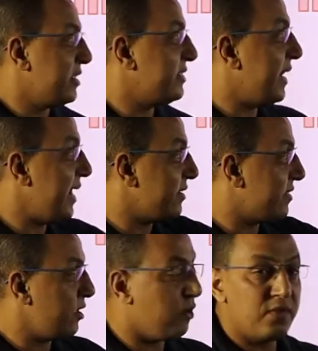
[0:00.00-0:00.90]
The
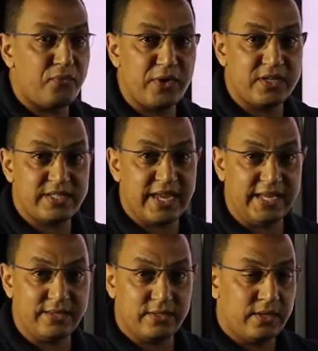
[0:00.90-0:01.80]
length of the first
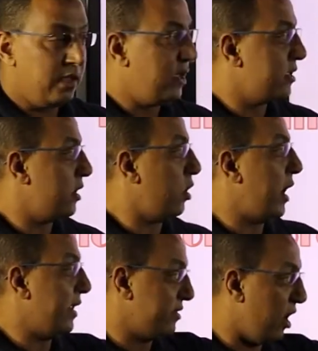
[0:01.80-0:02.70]
8
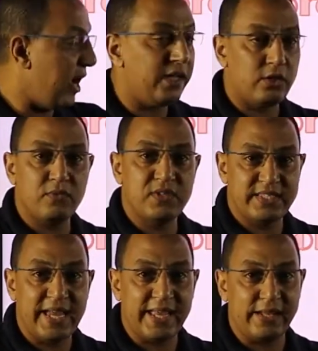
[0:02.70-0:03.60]
and the height of the
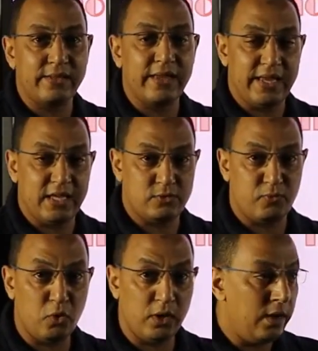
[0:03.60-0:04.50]
second is
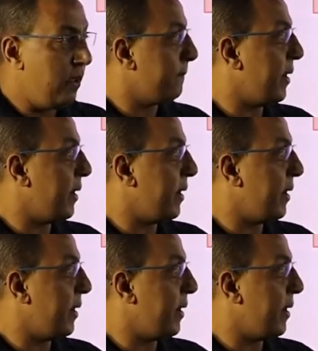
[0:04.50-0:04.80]
4.